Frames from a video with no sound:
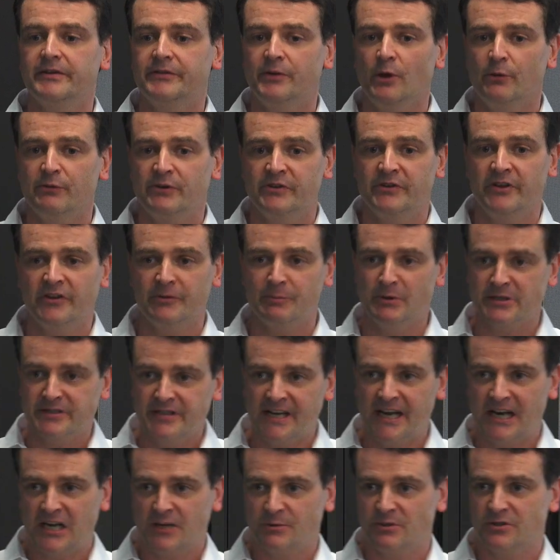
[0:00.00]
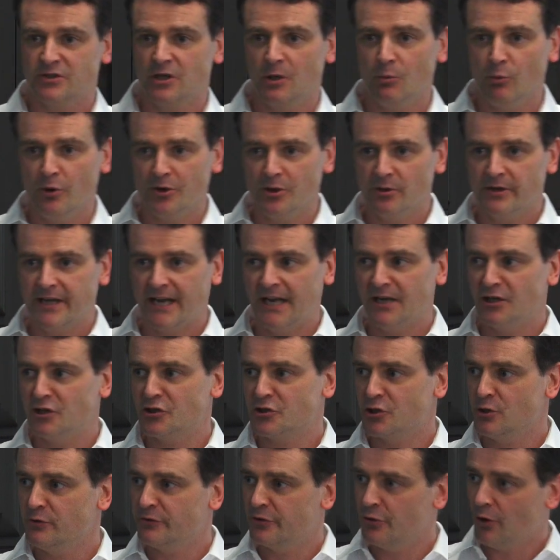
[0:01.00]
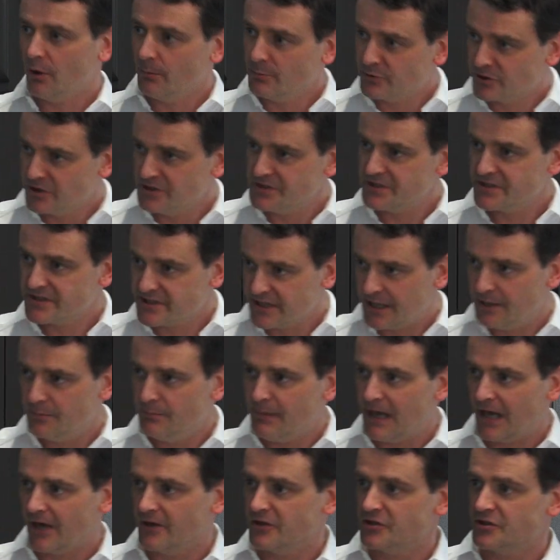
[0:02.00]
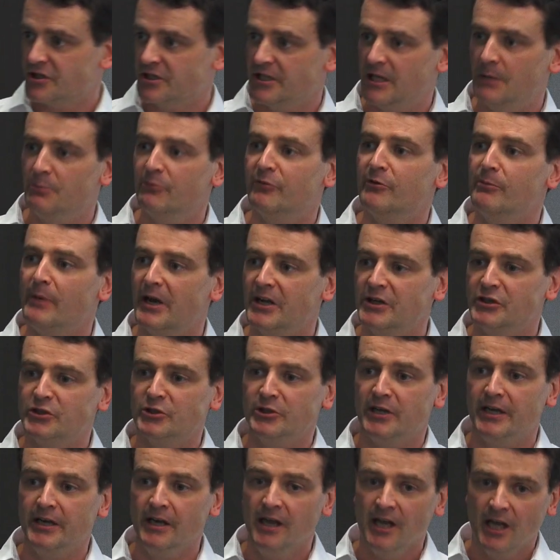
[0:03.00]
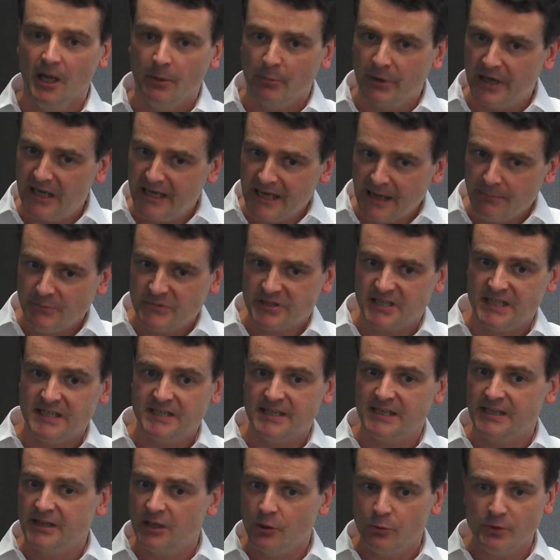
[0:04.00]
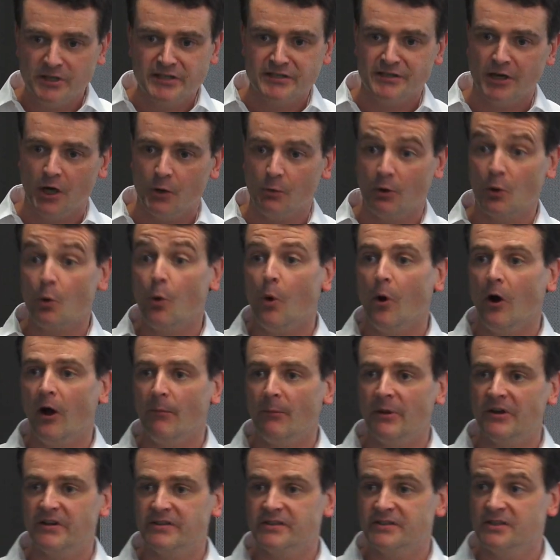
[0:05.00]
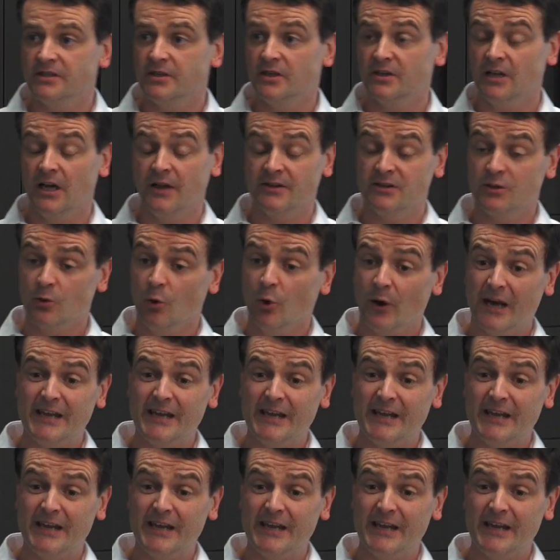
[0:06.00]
self-assessment tax return where you can choose an option to send balance sheet information in. But in MTD, there is no requirement or